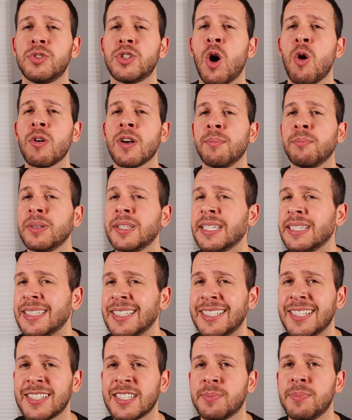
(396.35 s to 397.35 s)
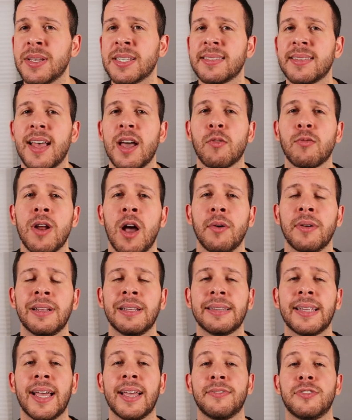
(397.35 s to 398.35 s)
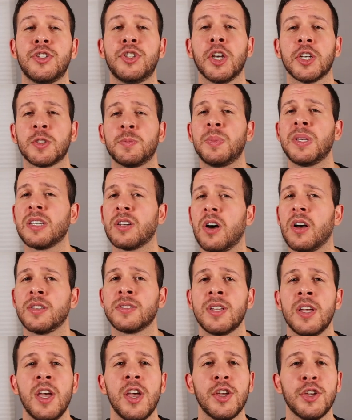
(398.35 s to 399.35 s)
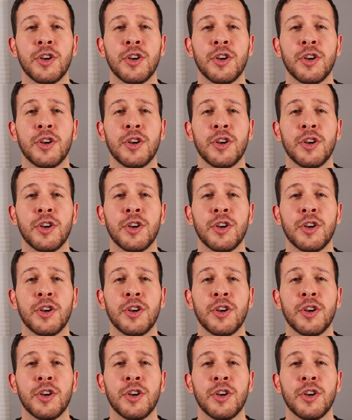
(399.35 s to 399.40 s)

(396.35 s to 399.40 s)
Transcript: don't completely dismiss that route in life just because